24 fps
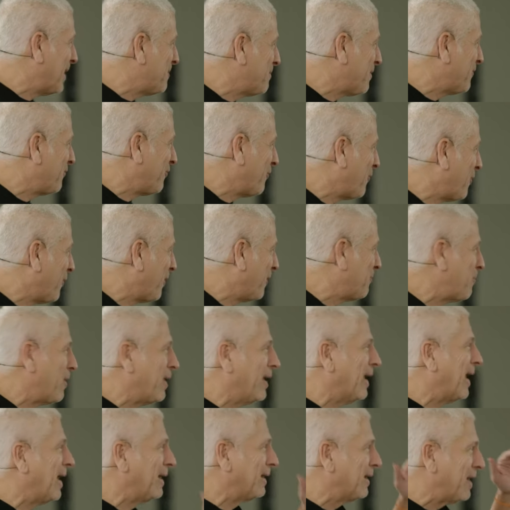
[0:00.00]
that before?
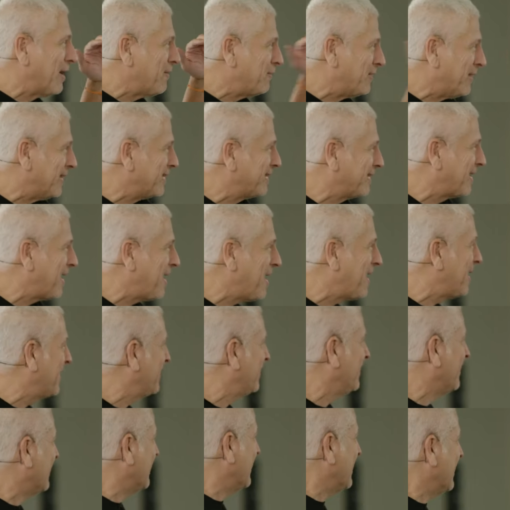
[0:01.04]
Man, I love this
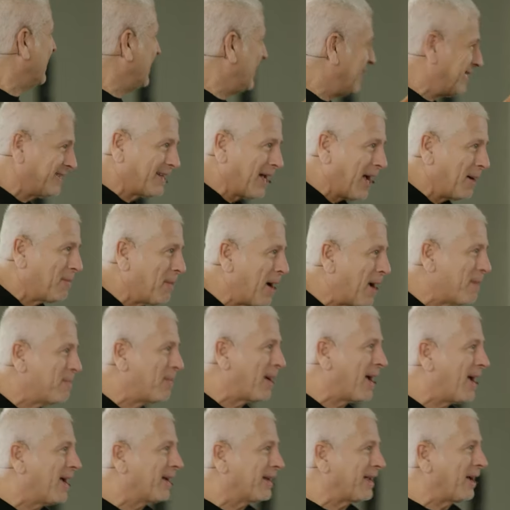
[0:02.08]
guy. He's got my
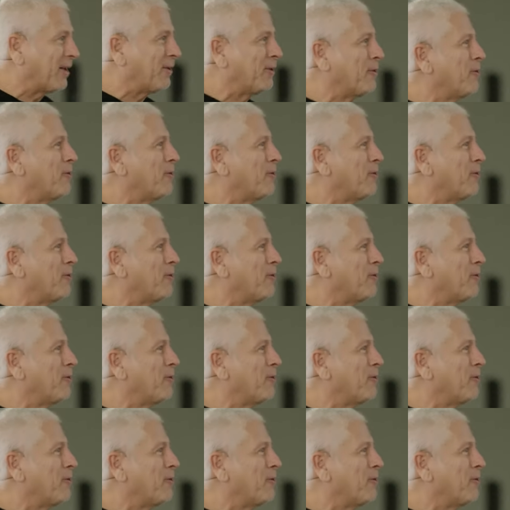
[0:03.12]
back. I